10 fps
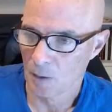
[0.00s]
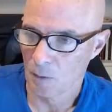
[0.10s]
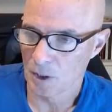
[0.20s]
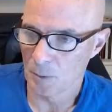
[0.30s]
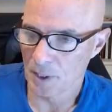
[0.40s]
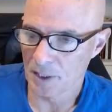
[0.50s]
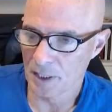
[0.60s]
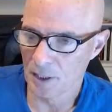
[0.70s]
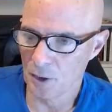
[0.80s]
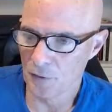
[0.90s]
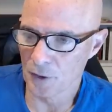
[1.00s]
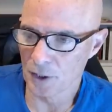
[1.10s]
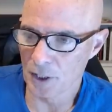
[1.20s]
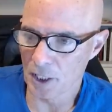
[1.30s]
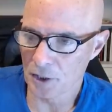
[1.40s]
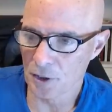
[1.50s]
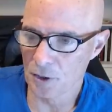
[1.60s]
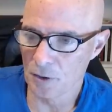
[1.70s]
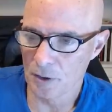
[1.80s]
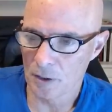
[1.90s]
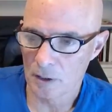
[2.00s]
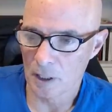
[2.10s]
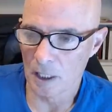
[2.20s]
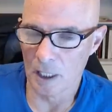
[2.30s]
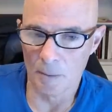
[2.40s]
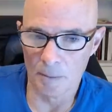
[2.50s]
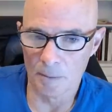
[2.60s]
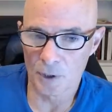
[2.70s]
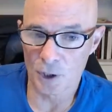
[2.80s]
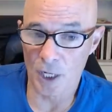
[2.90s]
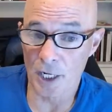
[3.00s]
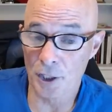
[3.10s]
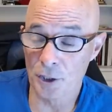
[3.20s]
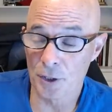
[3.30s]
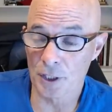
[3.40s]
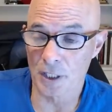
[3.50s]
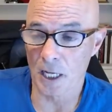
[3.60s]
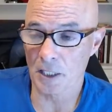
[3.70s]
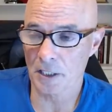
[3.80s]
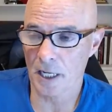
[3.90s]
What's the best thing to do for exhaust drone? Um, change your exhaust